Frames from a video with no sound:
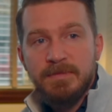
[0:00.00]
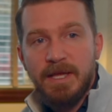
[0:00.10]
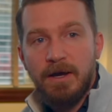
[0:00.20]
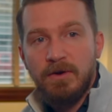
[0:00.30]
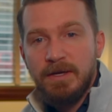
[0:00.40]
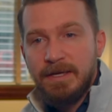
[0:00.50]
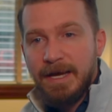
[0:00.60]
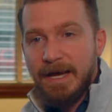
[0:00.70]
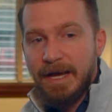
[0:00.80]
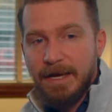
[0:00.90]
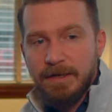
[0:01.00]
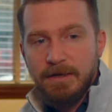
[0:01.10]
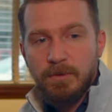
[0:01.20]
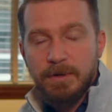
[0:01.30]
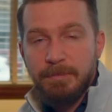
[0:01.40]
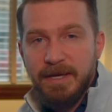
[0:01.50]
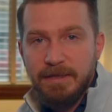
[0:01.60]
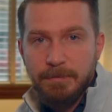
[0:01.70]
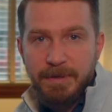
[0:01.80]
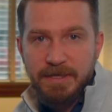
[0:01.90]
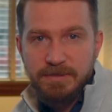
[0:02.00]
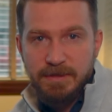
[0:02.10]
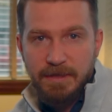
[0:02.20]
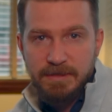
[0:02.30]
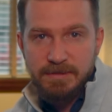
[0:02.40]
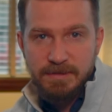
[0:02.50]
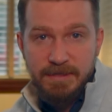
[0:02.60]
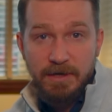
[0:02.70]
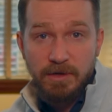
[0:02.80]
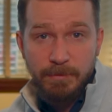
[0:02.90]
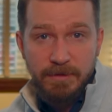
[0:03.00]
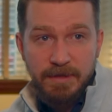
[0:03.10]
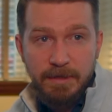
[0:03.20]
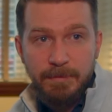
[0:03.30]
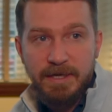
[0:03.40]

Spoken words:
Now, I don't want to paint the picture that this is a terrible thing,